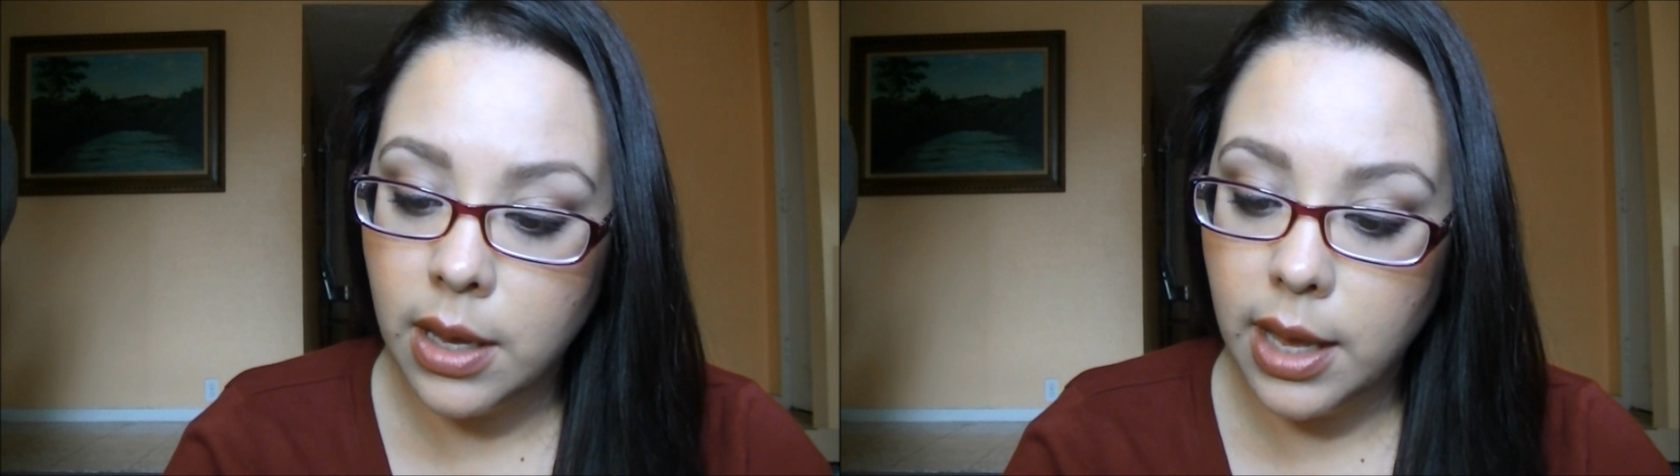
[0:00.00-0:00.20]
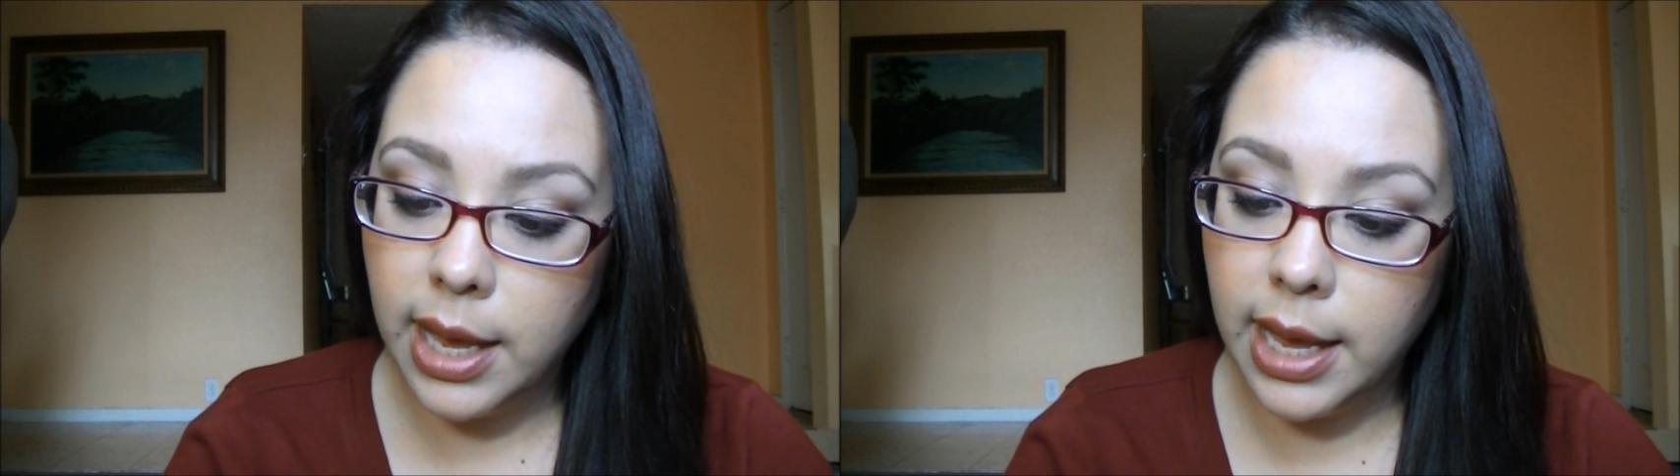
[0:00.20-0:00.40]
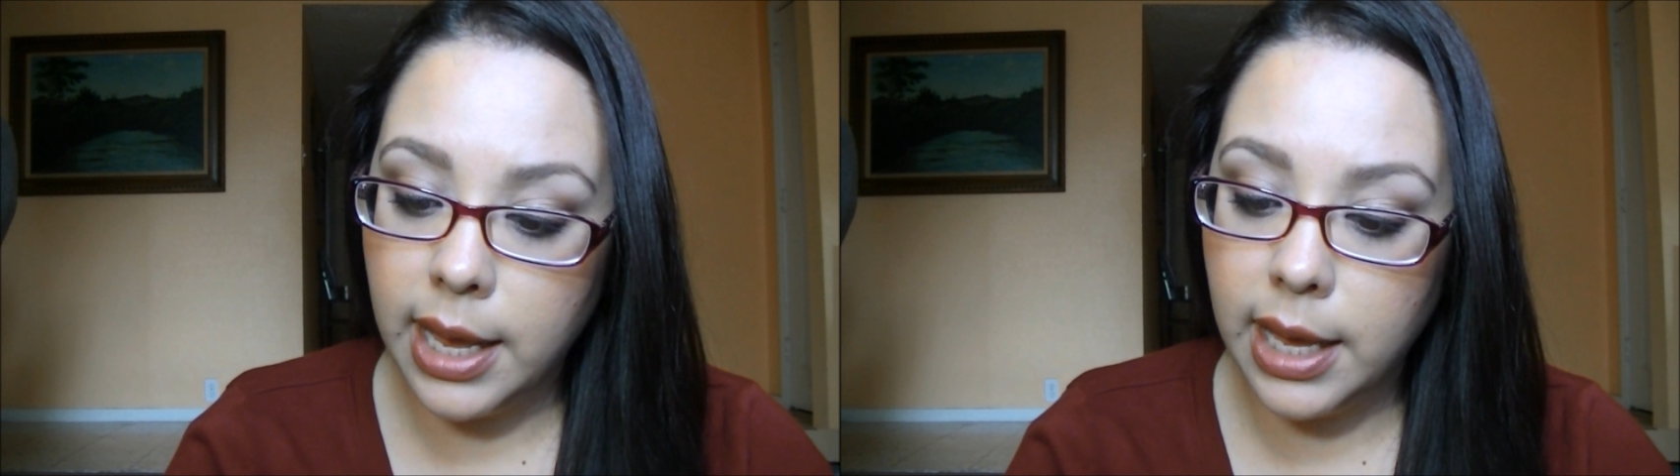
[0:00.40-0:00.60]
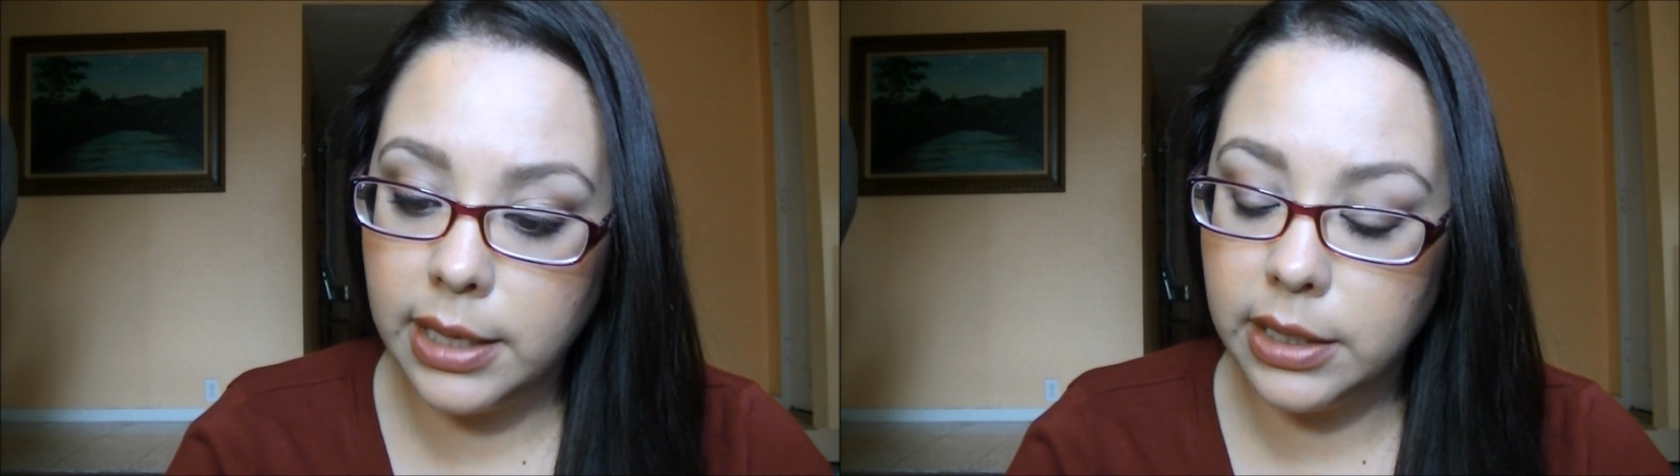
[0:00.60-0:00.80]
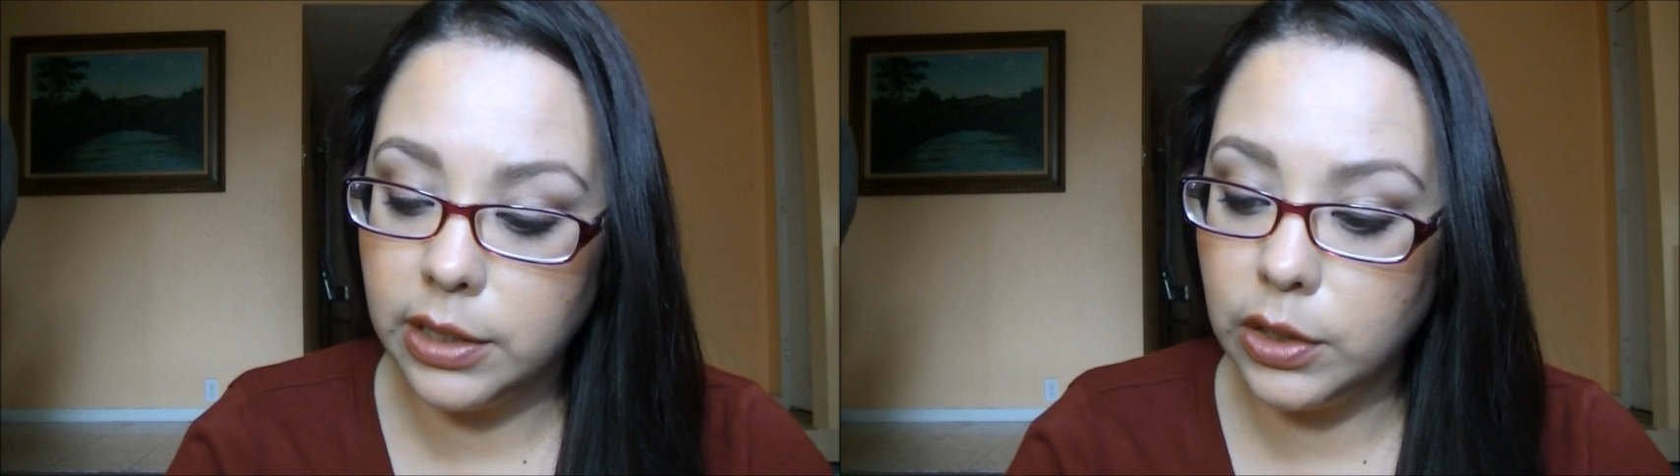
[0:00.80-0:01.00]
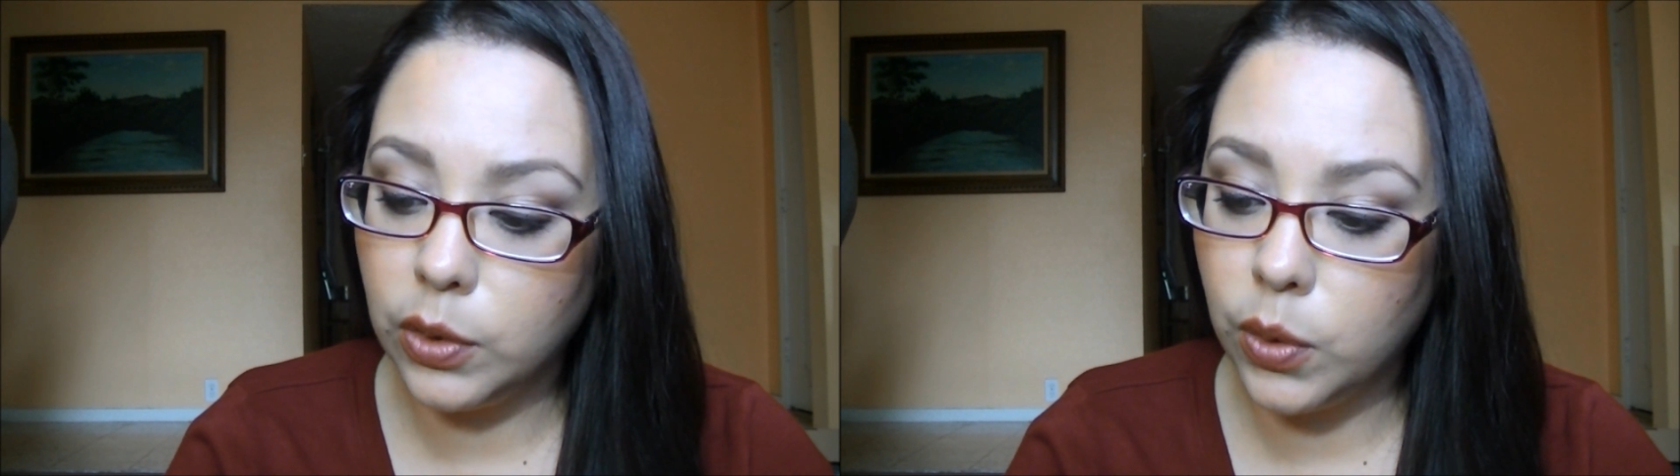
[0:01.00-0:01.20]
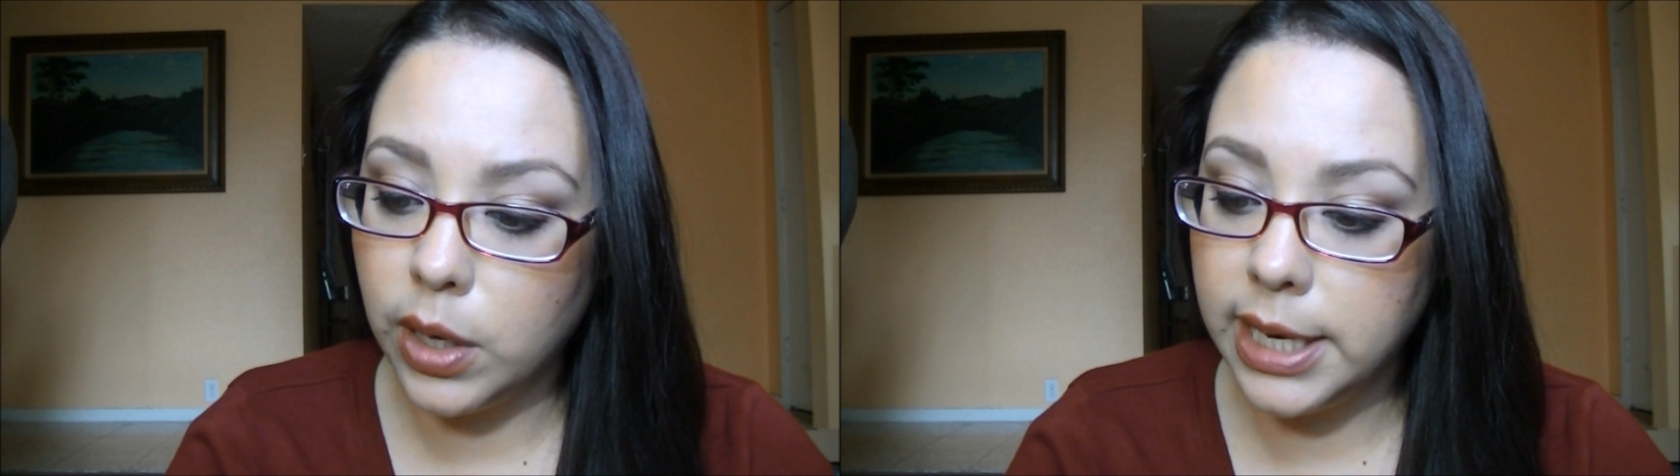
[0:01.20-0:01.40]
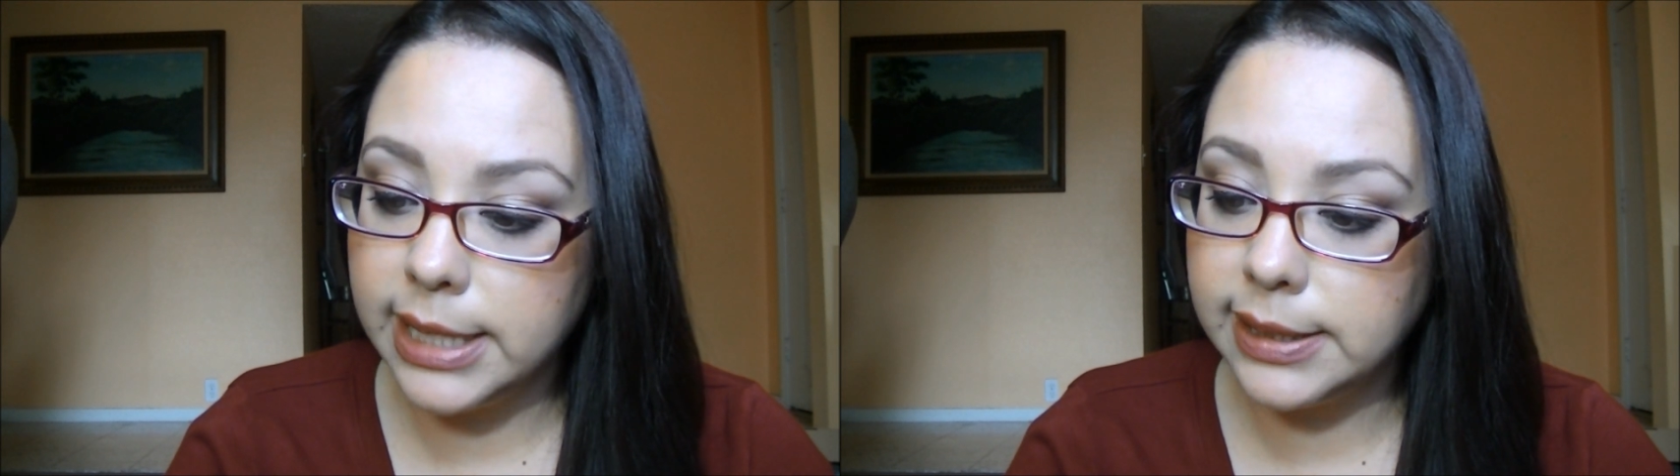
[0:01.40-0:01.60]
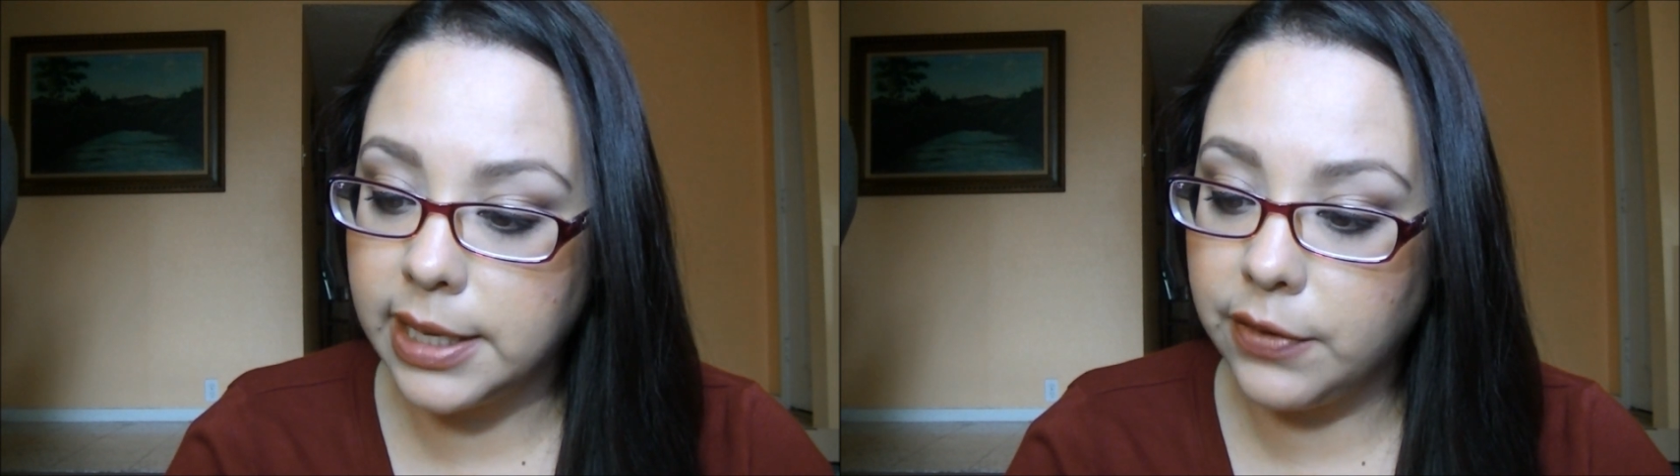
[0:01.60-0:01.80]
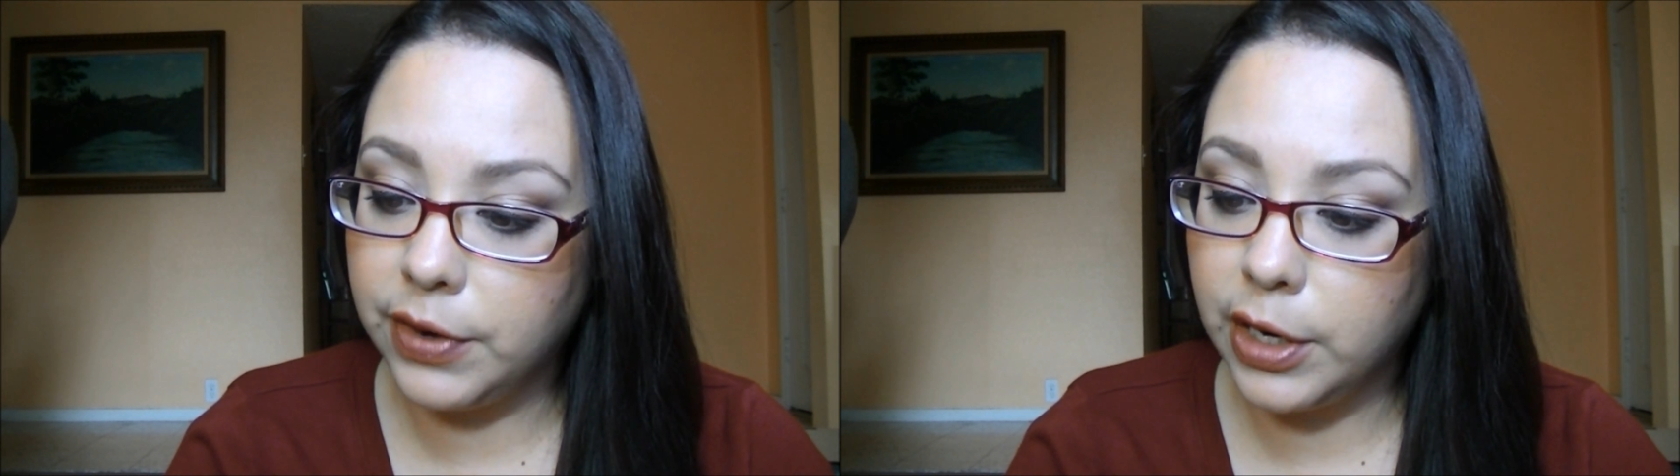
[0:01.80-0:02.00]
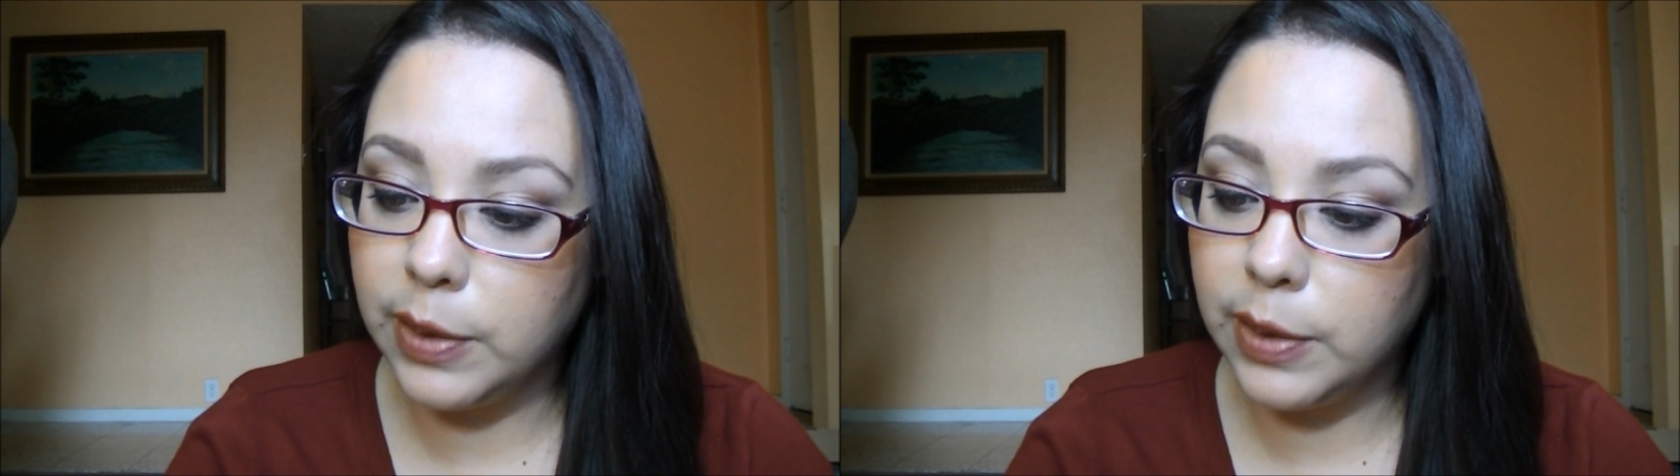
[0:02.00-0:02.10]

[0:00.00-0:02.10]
And Galore is like a very